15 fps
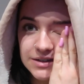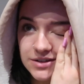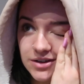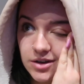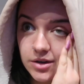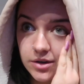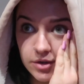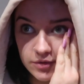
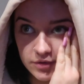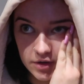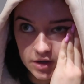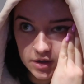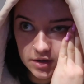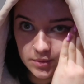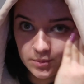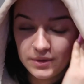god of
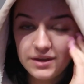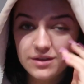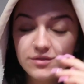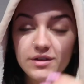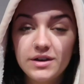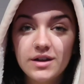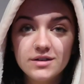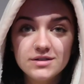our week of
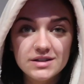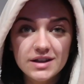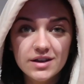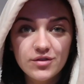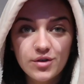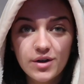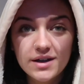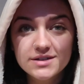videos and
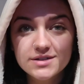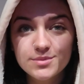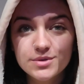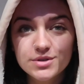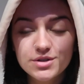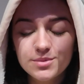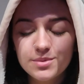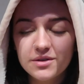giveaways. I'm
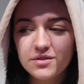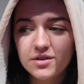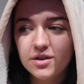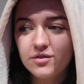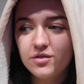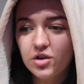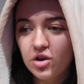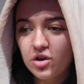gonna do a bit of
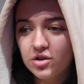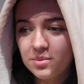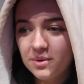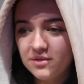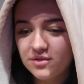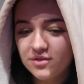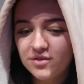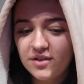a vlog, a
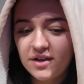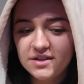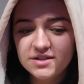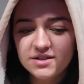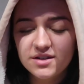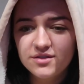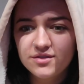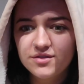bit of a
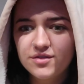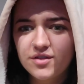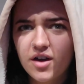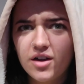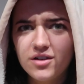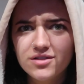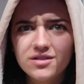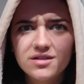festive,
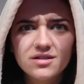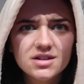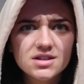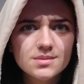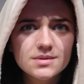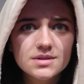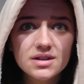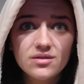fun,
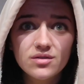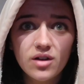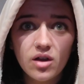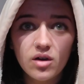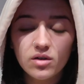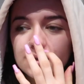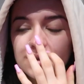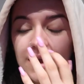Christmassy
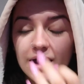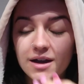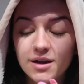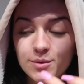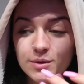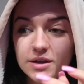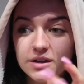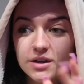vlog. Yeah,
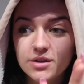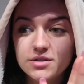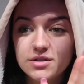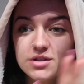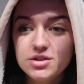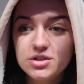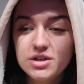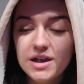we're gonna go to
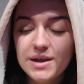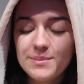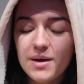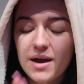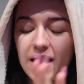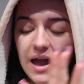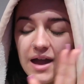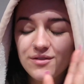the gym.
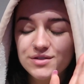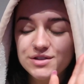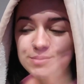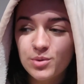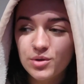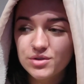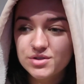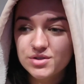I have a
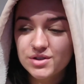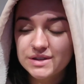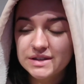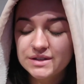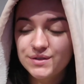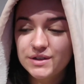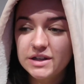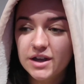sponsor in
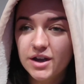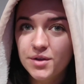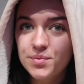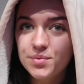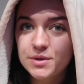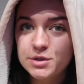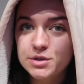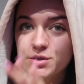this video,
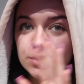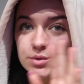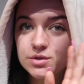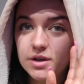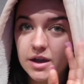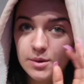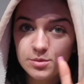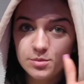which is
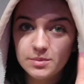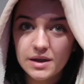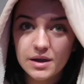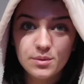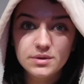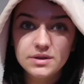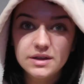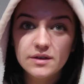also helping me
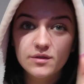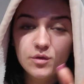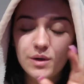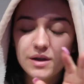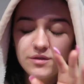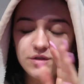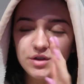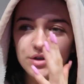out with the
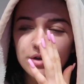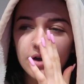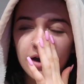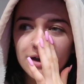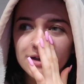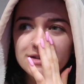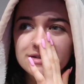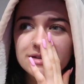giveaway for you
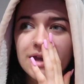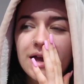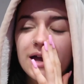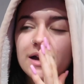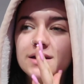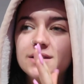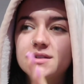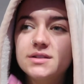guys,
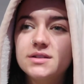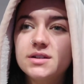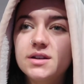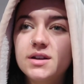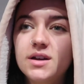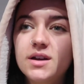and